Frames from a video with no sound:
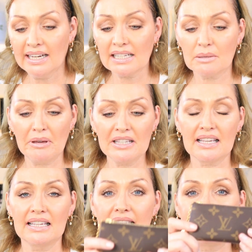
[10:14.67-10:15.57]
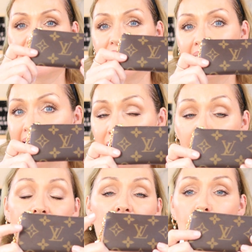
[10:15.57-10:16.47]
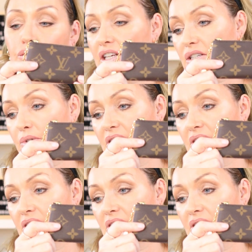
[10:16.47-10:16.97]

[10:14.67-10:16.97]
Next piece is the clay. I'm flying through these